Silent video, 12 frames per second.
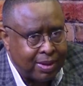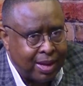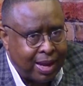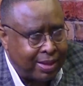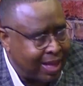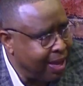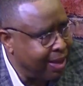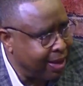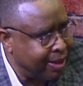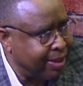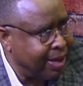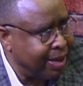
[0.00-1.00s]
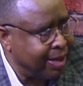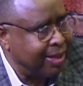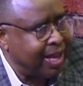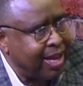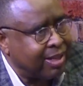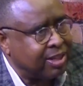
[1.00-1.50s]
and
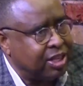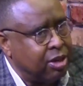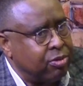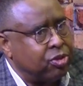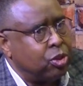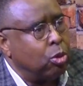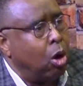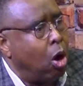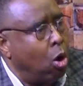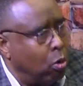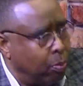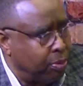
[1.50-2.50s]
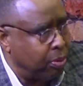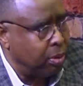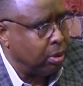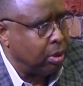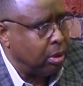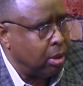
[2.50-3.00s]
that gives you hope
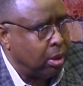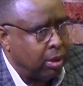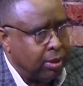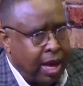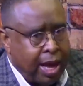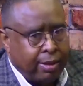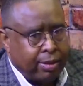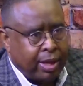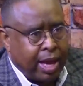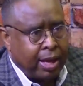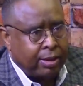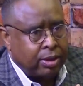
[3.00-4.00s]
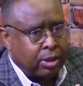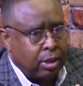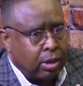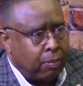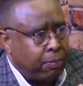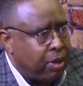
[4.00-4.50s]
that
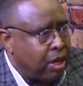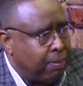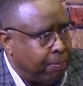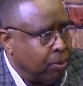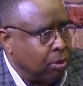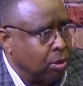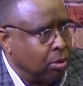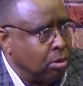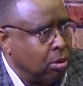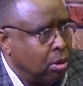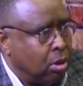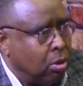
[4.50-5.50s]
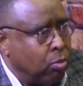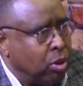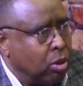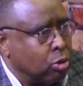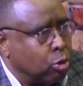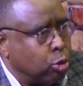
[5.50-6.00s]
people
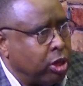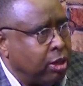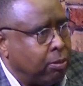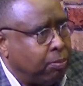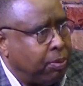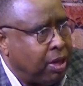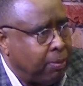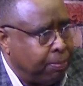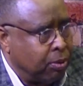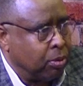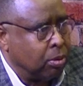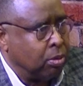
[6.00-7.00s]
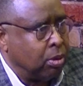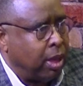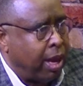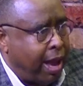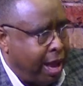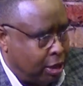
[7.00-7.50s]
will treat people
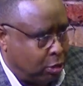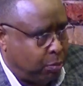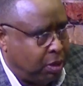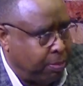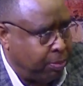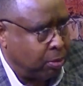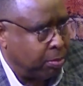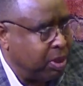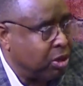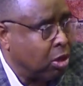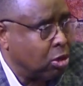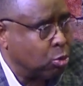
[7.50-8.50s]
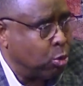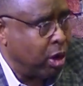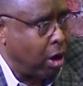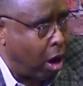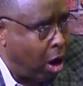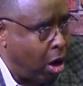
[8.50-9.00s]
as people, because
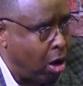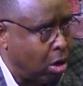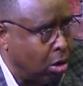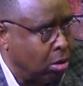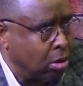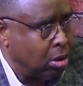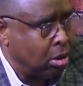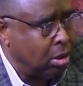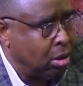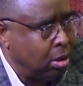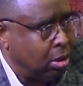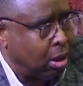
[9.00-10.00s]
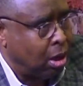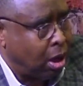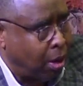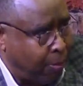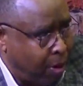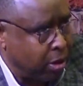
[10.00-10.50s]
we're all
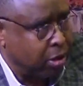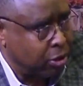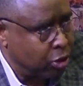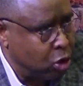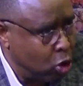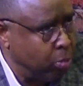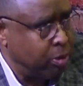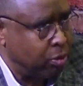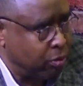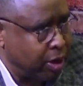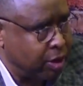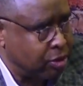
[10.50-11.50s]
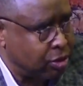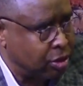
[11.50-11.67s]
a part of the human race.